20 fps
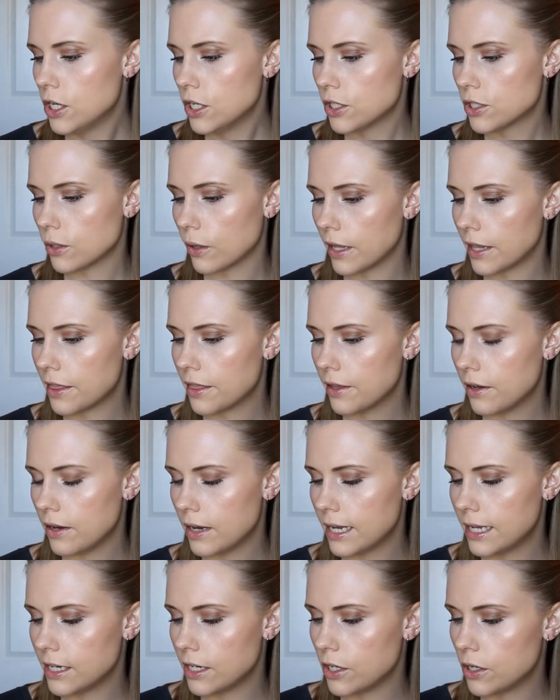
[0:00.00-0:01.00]
So I
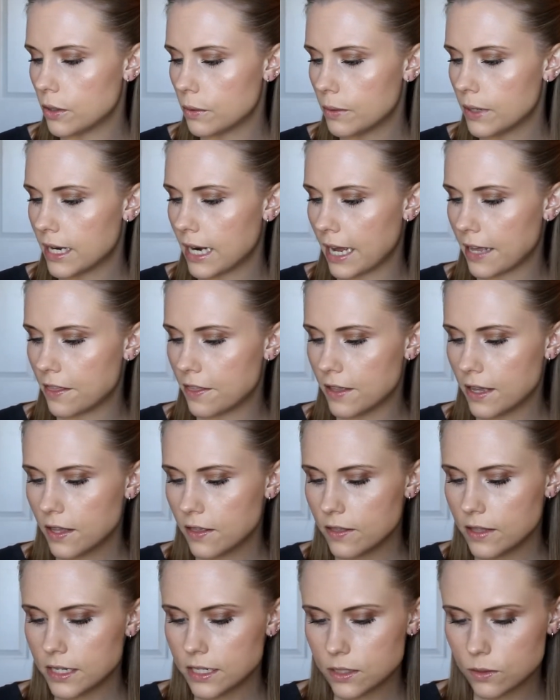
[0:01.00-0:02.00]
thought, you know what, I
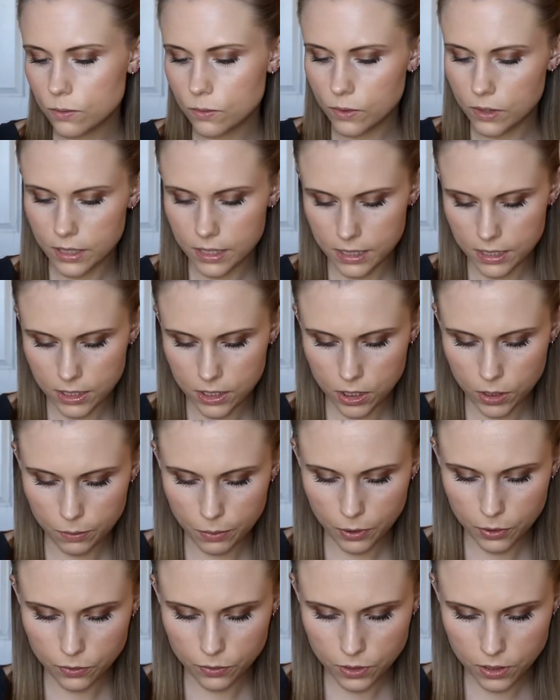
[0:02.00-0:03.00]
think this was
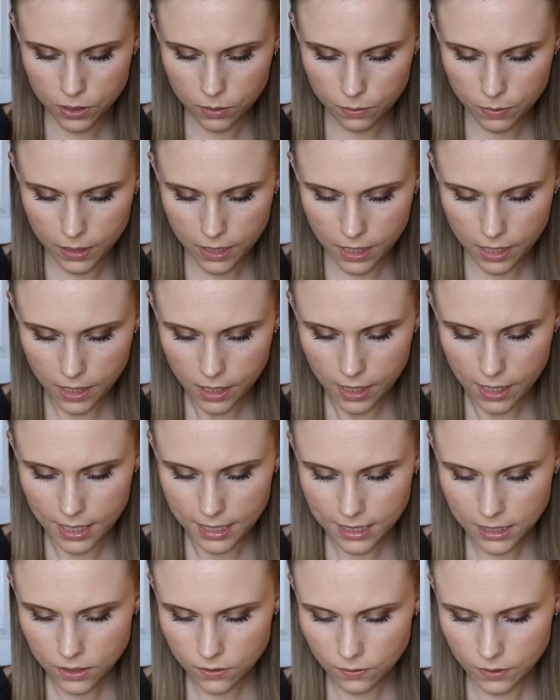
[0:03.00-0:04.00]
supposed to be, it
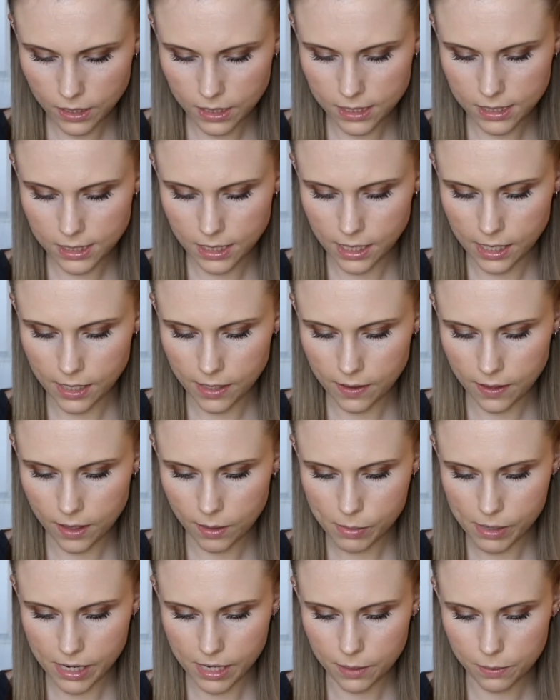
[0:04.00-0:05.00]
doesn't really say anything
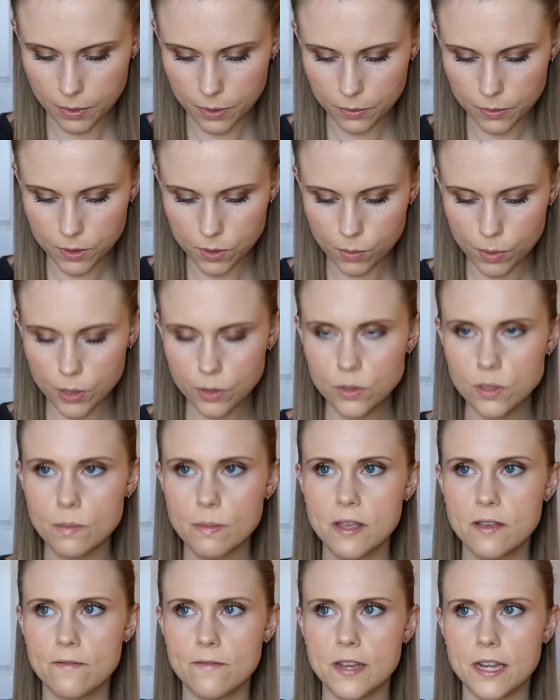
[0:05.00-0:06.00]
about it, but it was supposed to
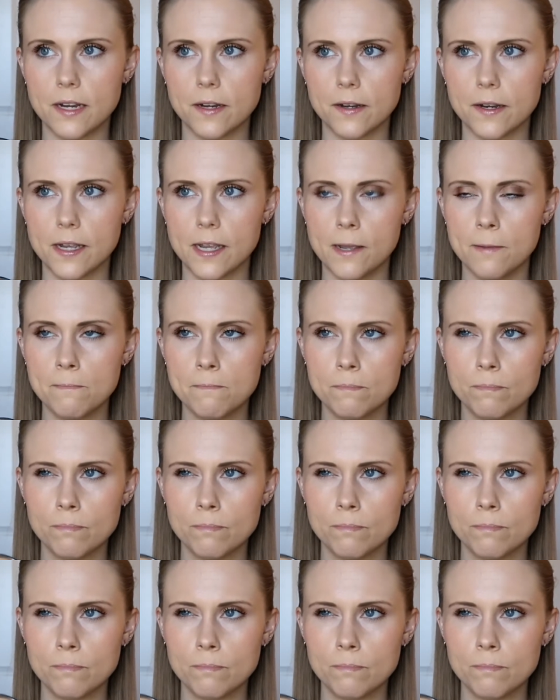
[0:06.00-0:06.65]
be a very